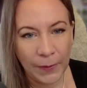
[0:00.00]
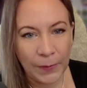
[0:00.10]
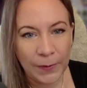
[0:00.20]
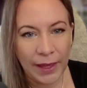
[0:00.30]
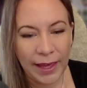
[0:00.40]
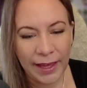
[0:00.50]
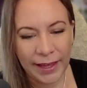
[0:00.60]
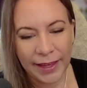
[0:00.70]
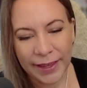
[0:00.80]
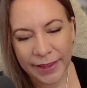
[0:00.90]

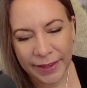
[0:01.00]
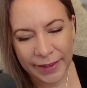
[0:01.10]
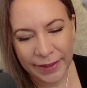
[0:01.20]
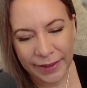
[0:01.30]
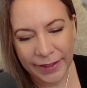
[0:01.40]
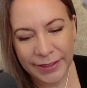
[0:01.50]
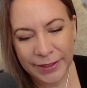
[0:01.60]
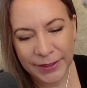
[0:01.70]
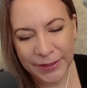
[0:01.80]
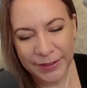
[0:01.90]
Okay, I
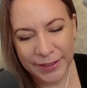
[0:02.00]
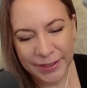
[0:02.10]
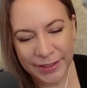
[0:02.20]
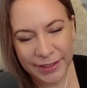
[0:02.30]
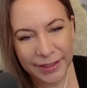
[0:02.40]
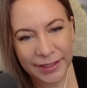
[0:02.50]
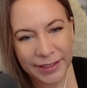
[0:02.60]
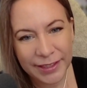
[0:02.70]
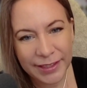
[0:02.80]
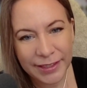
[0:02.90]
do just, this
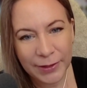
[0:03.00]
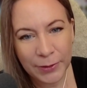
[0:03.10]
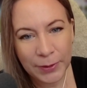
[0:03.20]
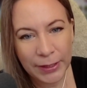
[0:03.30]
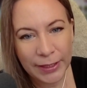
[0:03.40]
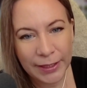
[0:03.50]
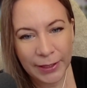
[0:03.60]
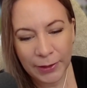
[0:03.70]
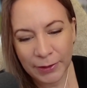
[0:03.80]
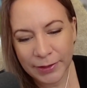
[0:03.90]
is so
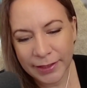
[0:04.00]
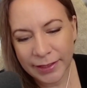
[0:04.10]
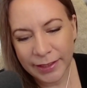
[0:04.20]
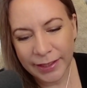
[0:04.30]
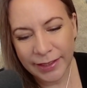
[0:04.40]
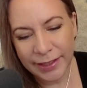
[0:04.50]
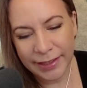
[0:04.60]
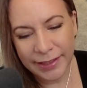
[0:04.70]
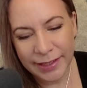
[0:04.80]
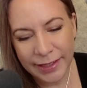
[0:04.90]
cute. Look at
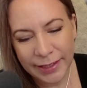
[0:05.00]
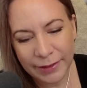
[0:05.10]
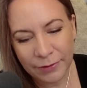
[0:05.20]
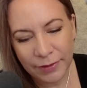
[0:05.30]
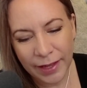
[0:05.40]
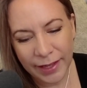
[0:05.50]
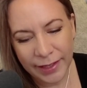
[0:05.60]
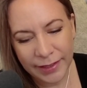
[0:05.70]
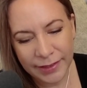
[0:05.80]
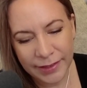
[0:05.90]
its little
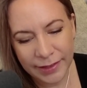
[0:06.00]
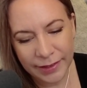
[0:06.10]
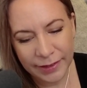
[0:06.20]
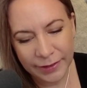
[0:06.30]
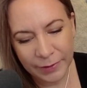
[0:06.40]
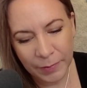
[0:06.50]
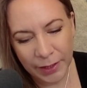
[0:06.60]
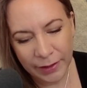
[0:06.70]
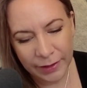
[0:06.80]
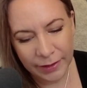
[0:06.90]
face. My
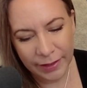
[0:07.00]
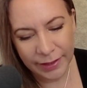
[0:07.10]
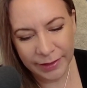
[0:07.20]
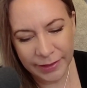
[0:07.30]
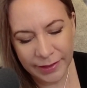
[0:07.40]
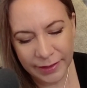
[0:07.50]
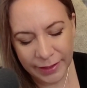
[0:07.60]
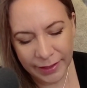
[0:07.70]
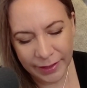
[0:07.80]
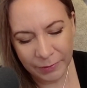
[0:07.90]
goodness.
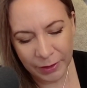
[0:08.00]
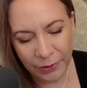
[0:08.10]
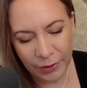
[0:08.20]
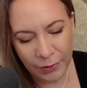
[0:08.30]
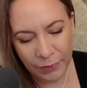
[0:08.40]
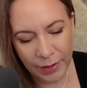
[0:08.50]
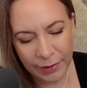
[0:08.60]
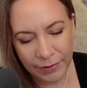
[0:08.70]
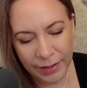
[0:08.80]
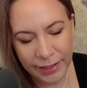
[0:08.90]
And we got our
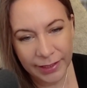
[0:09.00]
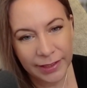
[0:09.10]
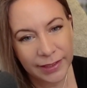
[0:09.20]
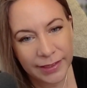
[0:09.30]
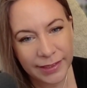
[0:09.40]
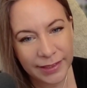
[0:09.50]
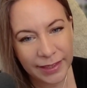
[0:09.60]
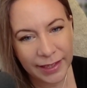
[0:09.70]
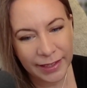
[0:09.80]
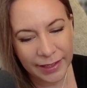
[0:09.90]
5-lined
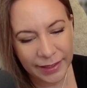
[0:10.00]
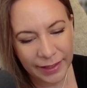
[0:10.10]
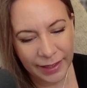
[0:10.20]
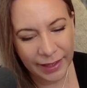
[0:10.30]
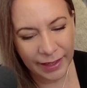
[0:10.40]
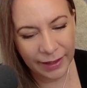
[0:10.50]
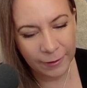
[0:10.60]
skink here.